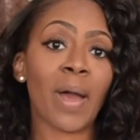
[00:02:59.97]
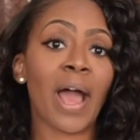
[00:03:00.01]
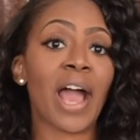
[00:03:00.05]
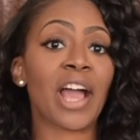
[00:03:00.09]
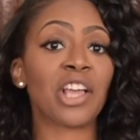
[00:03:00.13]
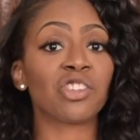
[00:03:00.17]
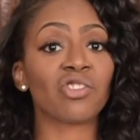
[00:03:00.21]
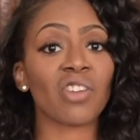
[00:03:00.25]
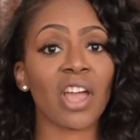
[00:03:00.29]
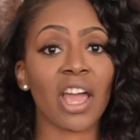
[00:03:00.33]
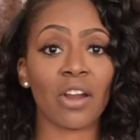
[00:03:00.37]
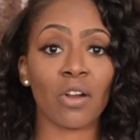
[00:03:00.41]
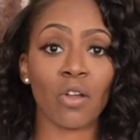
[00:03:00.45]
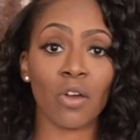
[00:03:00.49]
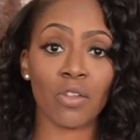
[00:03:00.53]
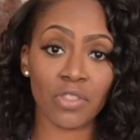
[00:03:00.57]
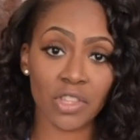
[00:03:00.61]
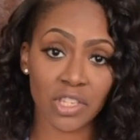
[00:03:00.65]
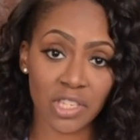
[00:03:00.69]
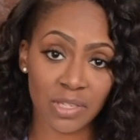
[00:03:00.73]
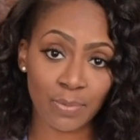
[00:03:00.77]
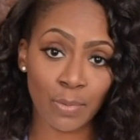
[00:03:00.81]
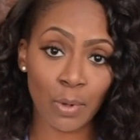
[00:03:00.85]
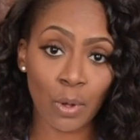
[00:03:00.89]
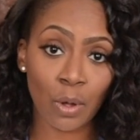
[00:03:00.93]
I tried on the
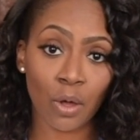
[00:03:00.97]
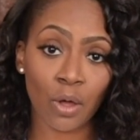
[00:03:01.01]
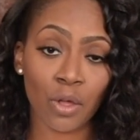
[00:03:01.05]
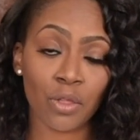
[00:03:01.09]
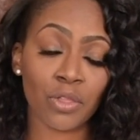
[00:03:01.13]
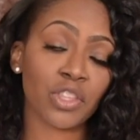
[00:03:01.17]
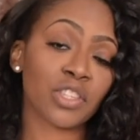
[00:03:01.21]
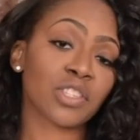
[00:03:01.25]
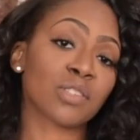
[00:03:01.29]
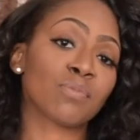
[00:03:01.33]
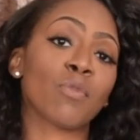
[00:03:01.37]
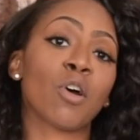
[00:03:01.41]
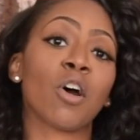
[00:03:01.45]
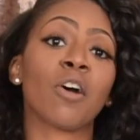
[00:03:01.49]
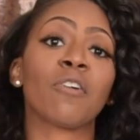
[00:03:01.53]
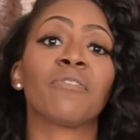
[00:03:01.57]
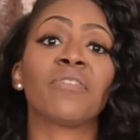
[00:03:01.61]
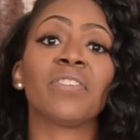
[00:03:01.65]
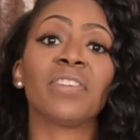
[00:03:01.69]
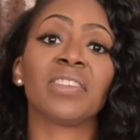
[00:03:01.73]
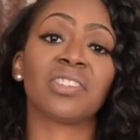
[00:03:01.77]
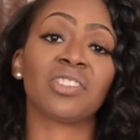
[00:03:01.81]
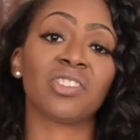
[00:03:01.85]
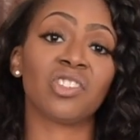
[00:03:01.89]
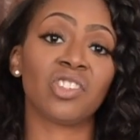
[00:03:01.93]
small. The small
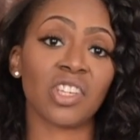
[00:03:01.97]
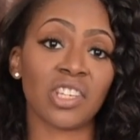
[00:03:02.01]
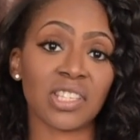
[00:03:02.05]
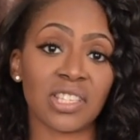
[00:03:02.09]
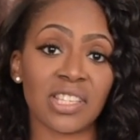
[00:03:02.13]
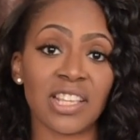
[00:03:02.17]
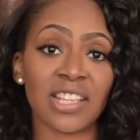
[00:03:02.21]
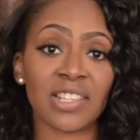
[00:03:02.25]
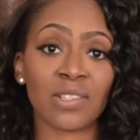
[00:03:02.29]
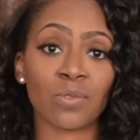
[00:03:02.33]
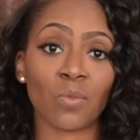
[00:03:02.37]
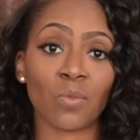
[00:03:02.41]
fits just as